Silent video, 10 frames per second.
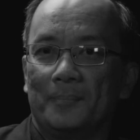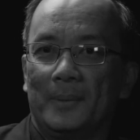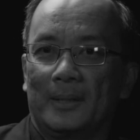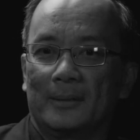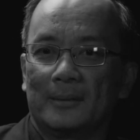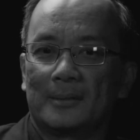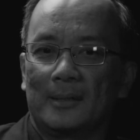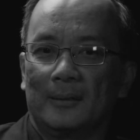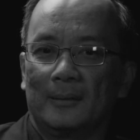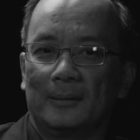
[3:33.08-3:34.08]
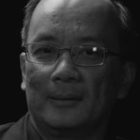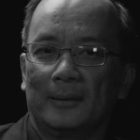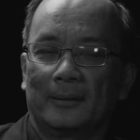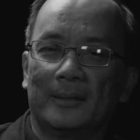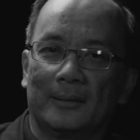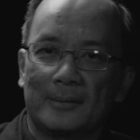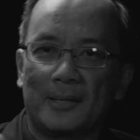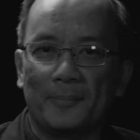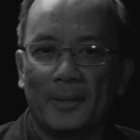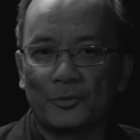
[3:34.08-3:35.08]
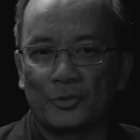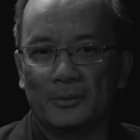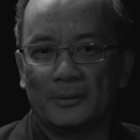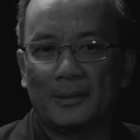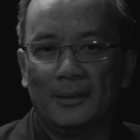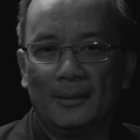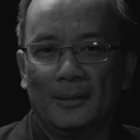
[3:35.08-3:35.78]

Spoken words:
Because again, as I mentioned